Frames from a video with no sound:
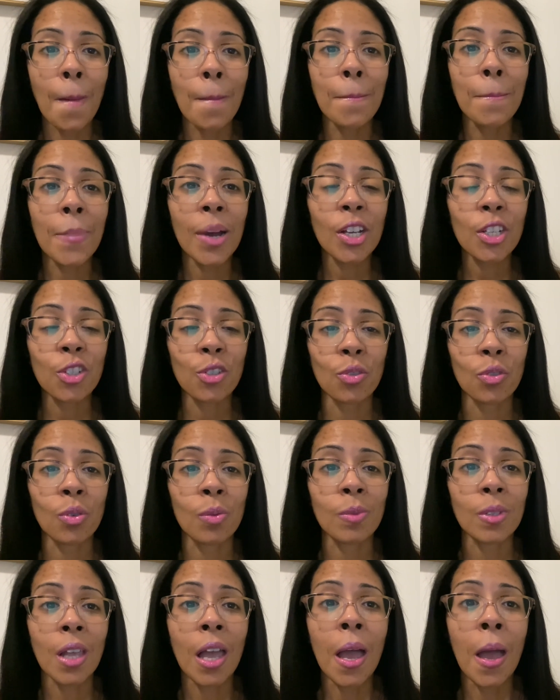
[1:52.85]

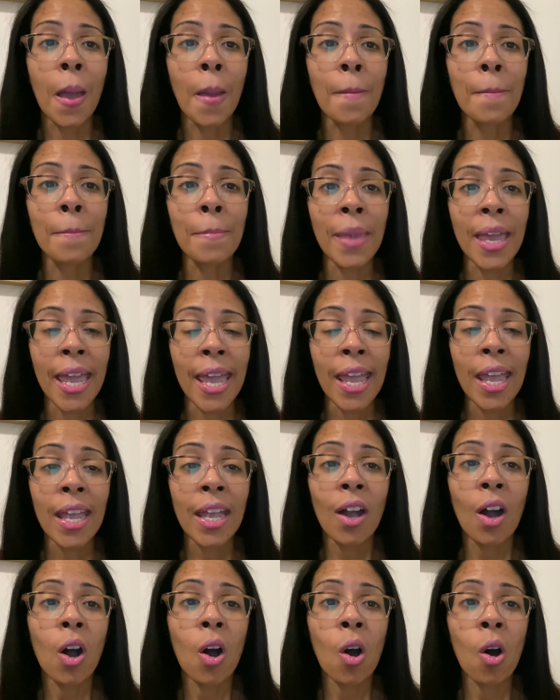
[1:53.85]
Mushrooms
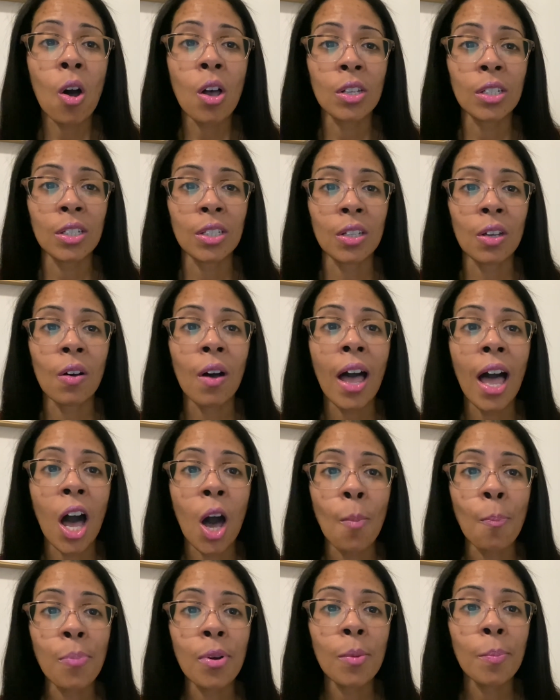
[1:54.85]
may also
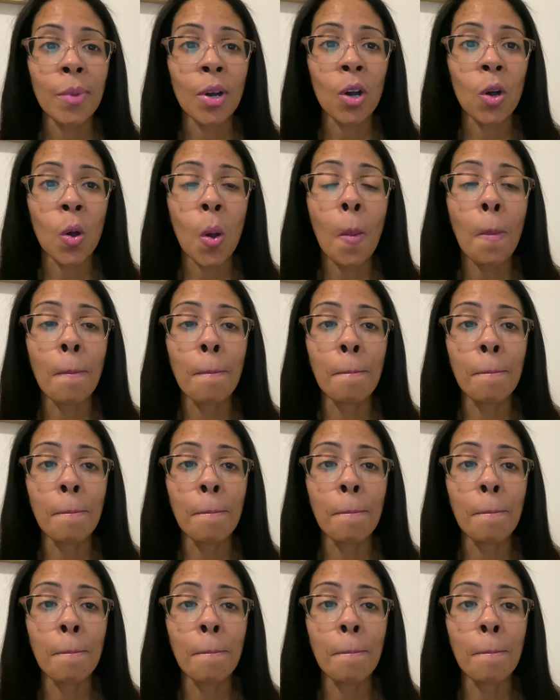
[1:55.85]
help promote